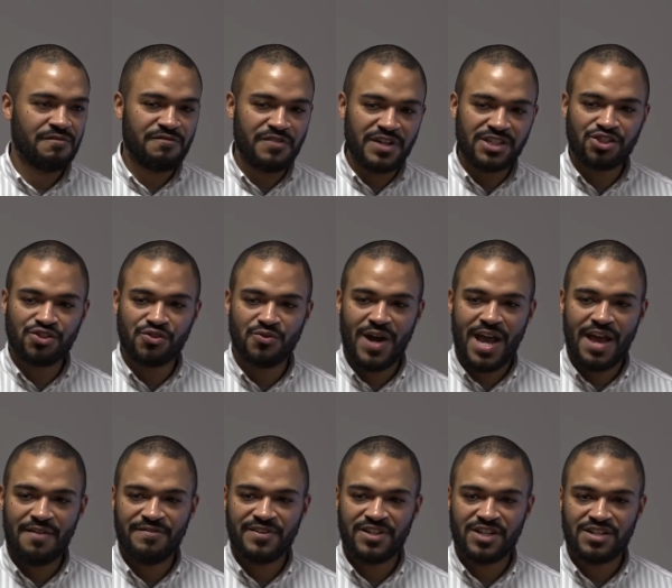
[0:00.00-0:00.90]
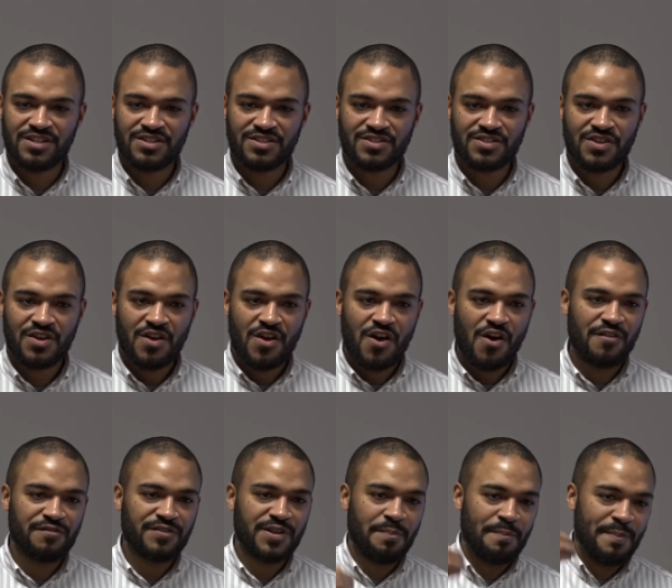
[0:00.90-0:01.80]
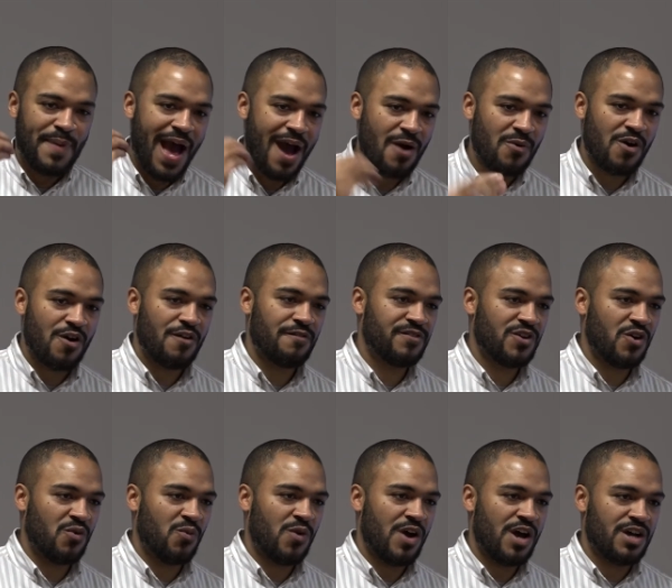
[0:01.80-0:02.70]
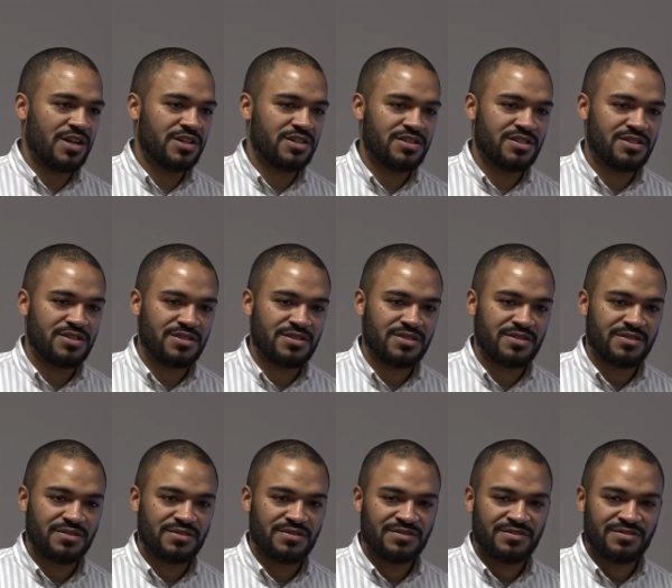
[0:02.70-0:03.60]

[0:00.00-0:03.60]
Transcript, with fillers: visual evidence of the power of your words.